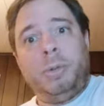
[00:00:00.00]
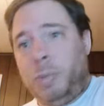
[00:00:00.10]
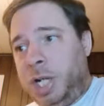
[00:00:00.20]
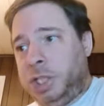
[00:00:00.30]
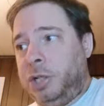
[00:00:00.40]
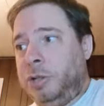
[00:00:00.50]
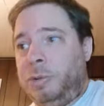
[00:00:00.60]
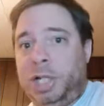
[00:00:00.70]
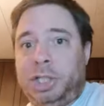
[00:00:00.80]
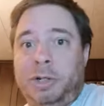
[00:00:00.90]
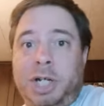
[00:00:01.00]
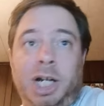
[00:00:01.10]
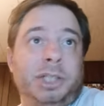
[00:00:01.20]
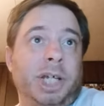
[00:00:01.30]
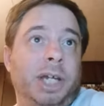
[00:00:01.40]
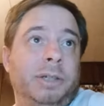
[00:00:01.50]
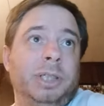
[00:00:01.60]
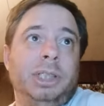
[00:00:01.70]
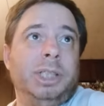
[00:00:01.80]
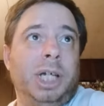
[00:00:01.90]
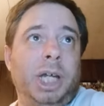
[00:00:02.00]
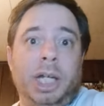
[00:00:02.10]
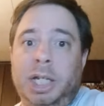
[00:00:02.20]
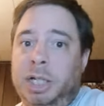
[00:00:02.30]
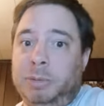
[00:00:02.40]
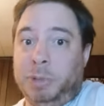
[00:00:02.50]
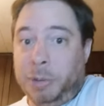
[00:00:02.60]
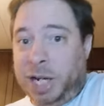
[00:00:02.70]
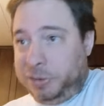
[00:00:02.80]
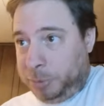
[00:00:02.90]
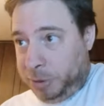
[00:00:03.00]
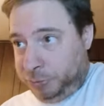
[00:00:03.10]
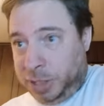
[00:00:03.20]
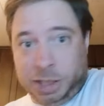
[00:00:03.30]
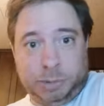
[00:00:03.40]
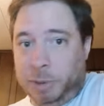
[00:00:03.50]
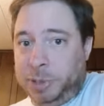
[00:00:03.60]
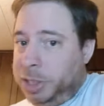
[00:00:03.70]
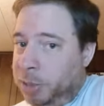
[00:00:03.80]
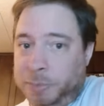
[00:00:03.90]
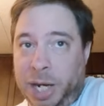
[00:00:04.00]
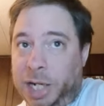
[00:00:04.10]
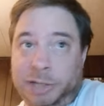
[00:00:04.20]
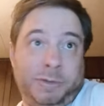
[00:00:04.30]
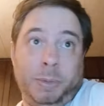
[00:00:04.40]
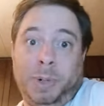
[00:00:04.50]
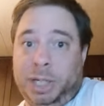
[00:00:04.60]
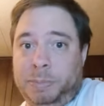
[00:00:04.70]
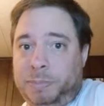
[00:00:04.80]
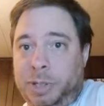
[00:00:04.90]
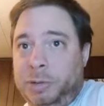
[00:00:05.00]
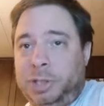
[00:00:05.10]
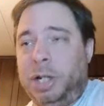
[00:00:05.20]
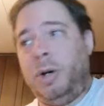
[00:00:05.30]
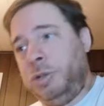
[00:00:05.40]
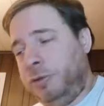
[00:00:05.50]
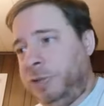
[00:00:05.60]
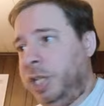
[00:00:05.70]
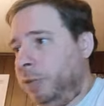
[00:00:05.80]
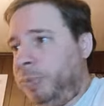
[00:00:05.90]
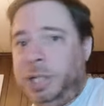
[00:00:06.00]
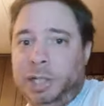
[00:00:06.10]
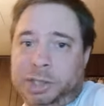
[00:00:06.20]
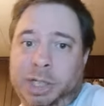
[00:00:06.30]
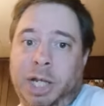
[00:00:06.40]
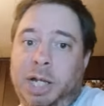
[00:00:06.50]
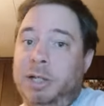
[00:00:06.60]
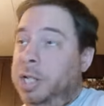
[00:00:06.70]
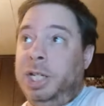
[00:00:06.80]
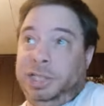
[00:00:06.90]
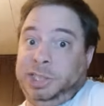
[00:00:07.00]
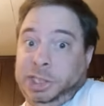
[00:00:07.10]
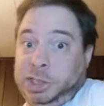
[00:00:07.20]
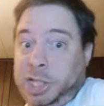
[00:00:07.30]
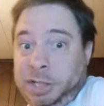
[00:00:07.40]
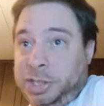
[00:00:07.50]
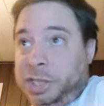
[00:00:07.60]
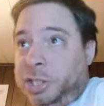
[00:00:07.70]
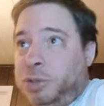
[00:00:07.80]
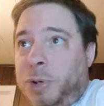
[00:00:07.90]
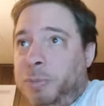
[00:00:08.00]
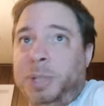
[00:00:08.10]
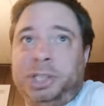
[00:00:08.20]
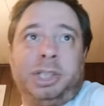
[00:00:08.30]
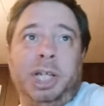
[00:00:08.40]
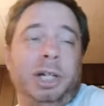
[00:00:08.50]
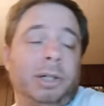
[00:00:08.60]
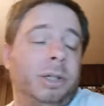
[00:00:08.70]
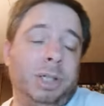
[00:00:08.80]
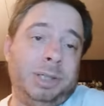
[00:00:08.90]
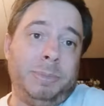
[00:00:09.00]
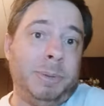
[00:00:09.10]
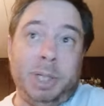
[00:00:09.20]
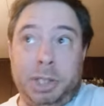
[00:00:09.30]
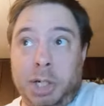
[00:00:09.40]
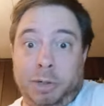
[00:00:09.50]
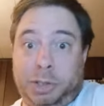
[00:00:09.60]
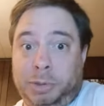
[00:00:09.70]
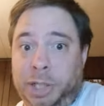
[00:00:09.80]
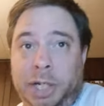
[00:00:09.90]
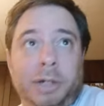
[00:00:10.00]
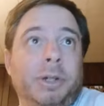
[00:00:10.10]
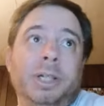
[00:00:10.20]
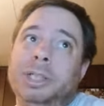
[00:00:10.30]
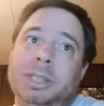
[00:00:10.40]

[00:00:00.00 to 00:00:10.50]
Watch our watch our content, and um, we don't have to be friends when we come back. If you want to, you know, it's like, oh, you forgive me and this and that. It's six six to twelve months later, maybe a year or two later.